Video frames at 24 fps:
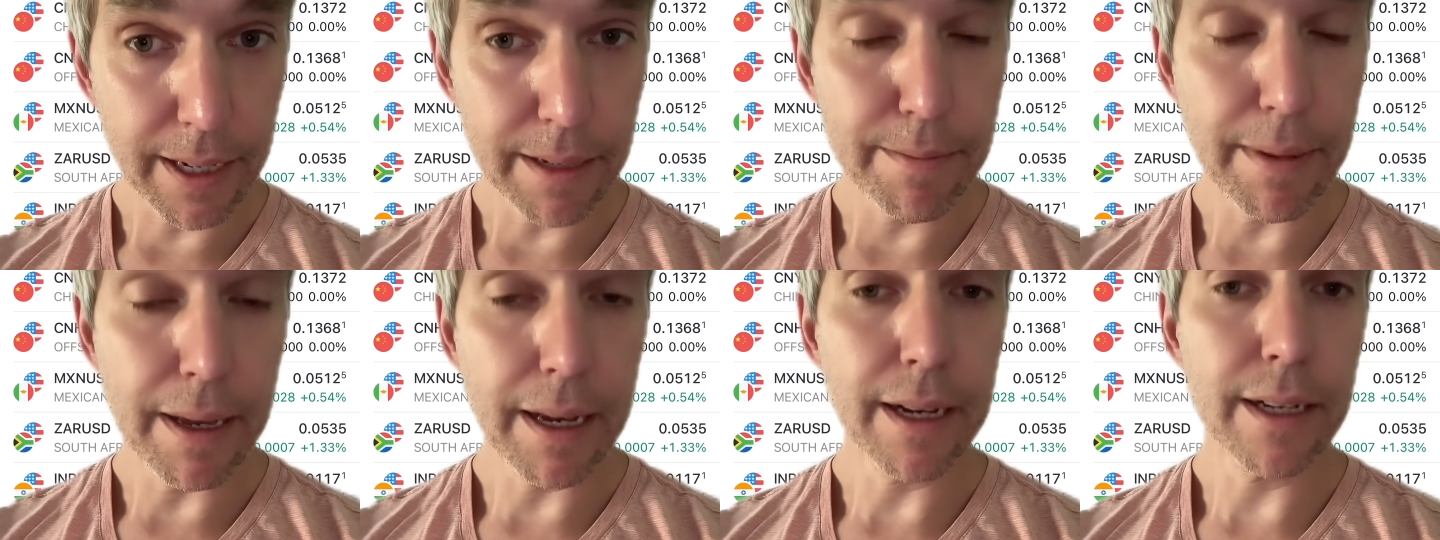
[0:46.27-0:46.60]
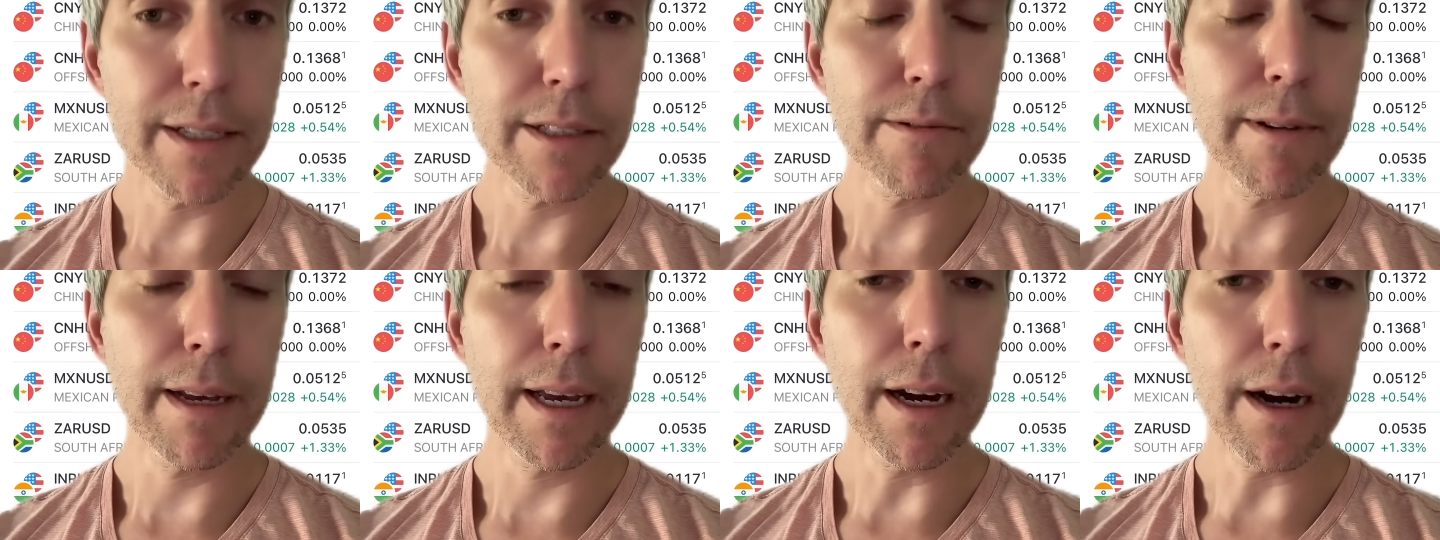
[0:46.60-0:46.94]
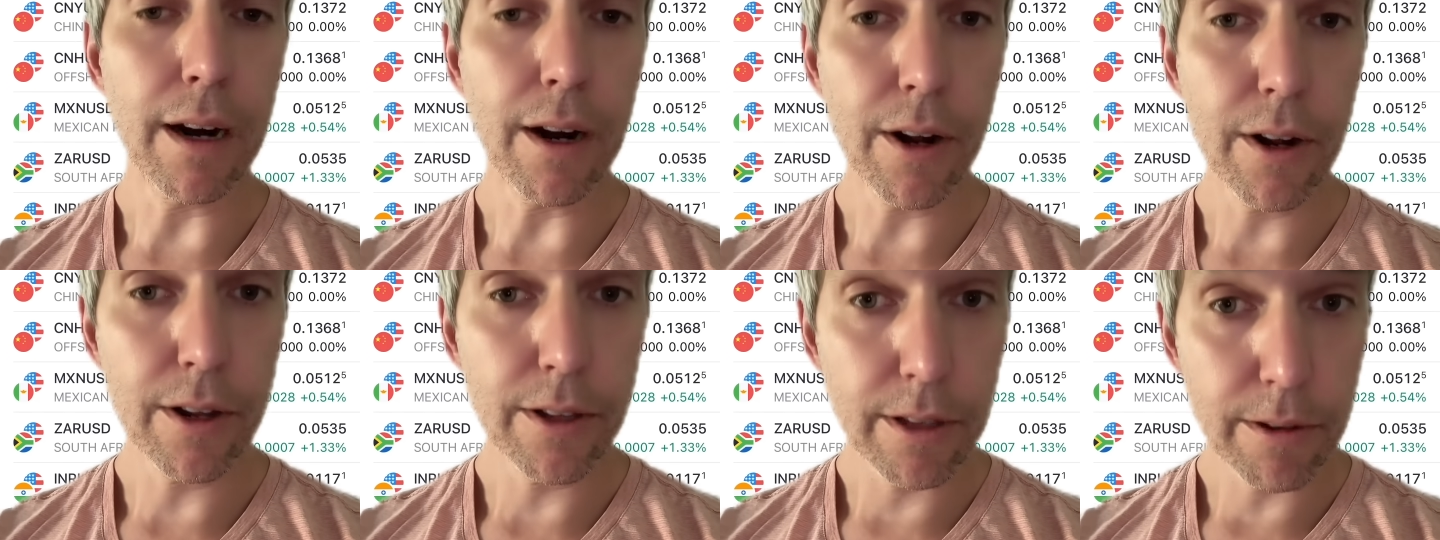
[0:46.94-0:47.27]
because we
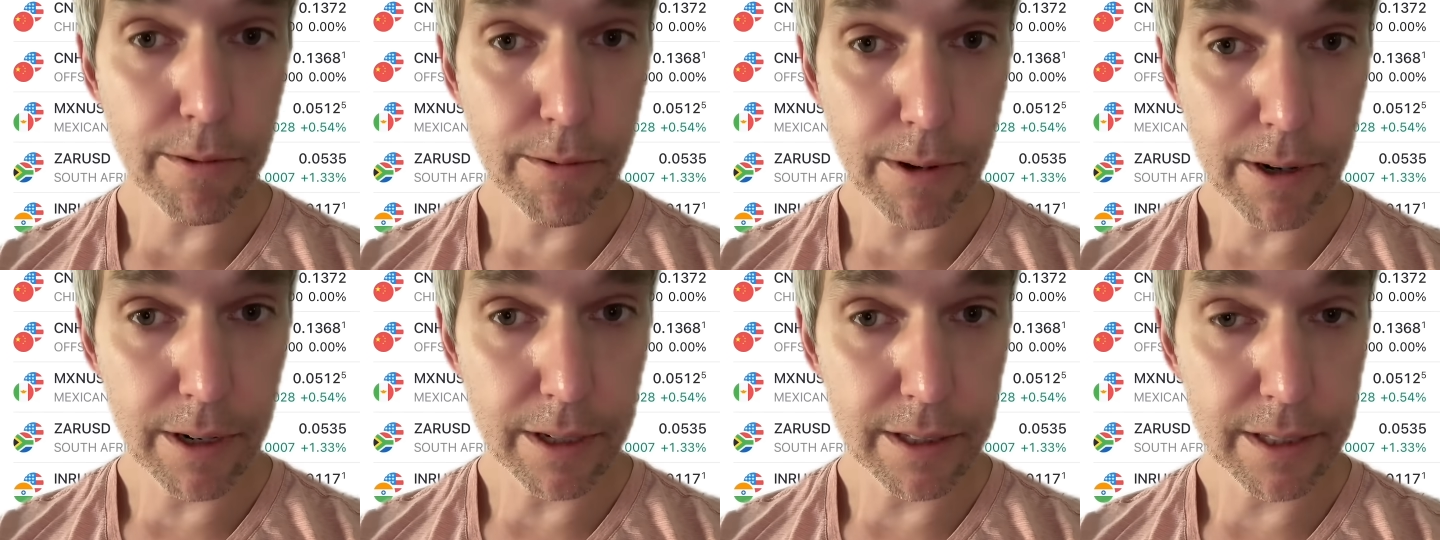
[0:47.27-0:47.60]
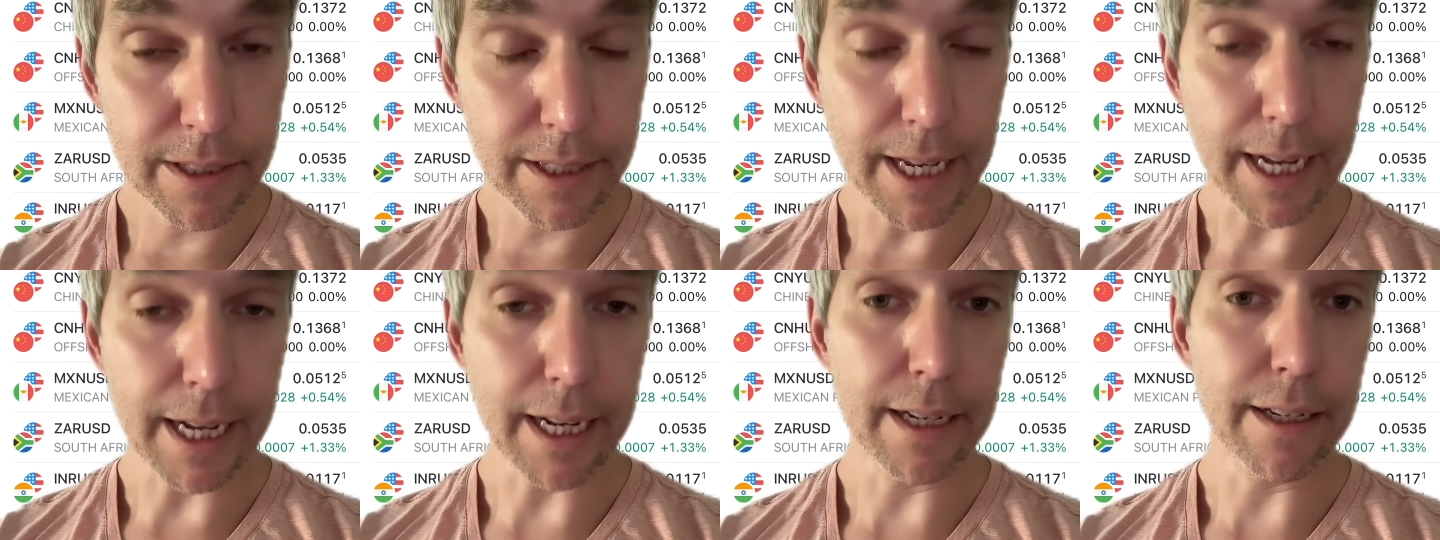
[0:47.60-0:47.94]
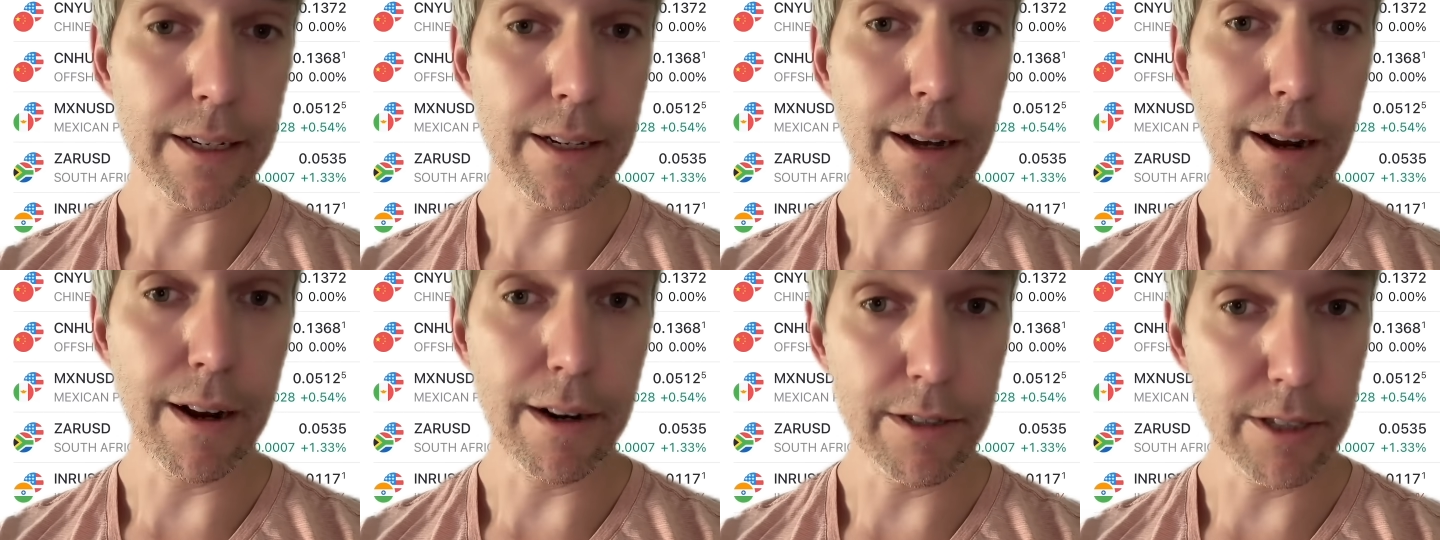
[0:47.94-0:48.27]
are the world's second
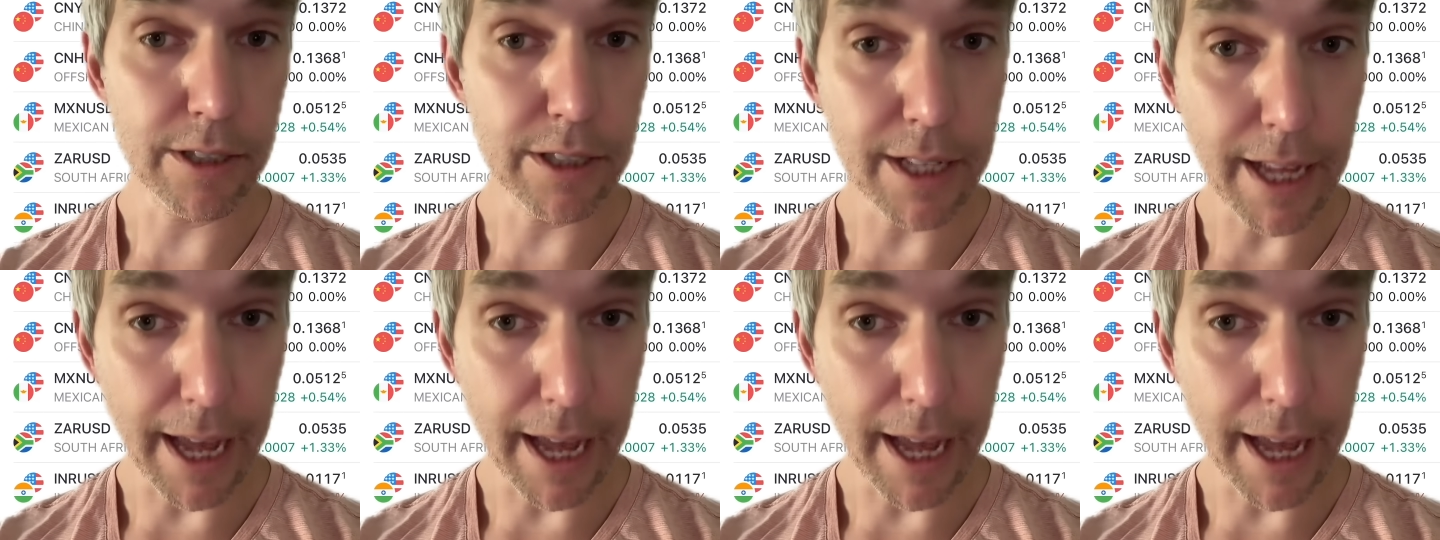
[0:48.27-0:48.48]
largest